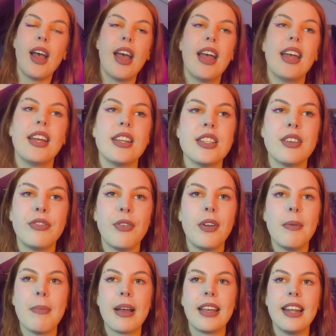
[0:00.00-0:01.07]
and I've
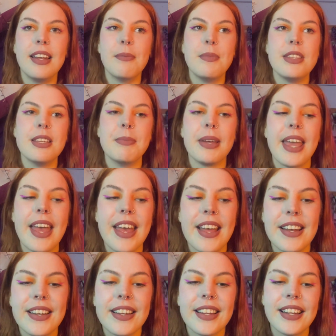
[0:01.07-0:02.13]
fallen back in love with them
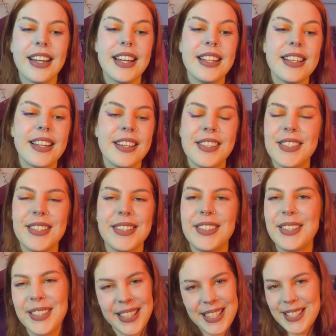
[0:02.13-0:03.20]
again, and
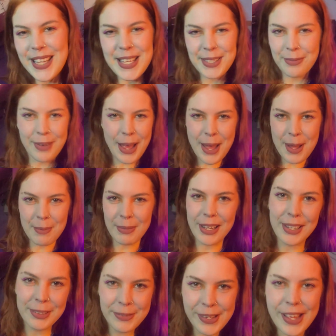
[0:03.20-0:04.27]
it's fab. I
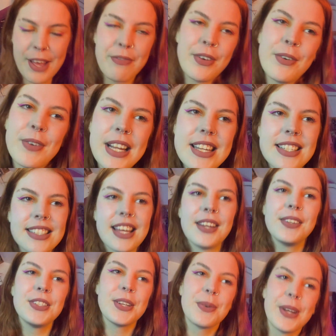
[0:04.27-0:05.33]
love it. I feel really
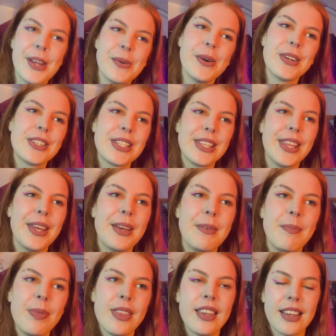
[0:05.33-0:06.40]
nostalgic when I watch
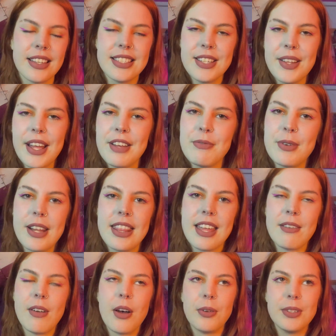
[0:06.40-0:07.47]
them. I still have one of
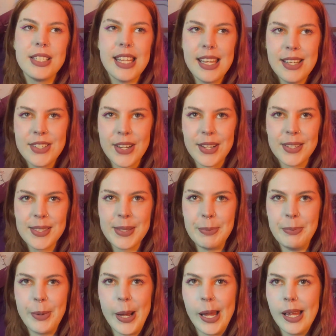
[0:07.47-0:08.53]
their old t-shirts
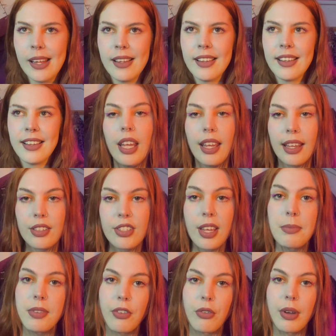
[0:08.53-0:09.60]
somewhere. In
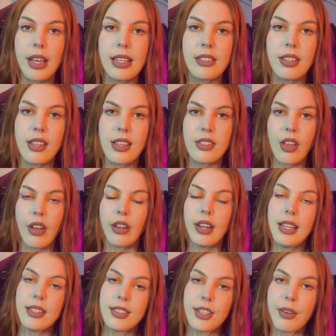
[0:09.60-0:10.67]
terms of creators on
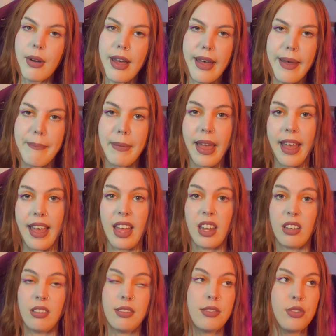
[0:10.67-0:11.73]
Instagram
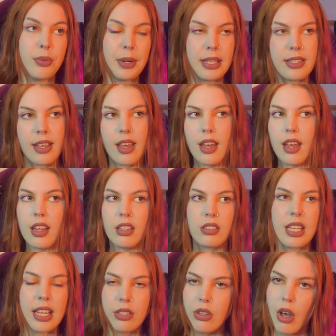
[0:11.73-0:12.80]
and Twitter,
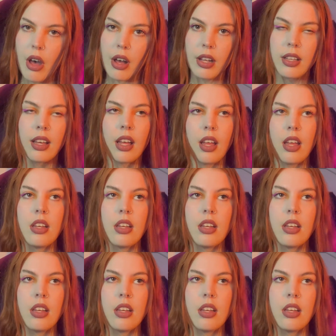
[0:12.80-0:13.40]
TikTok,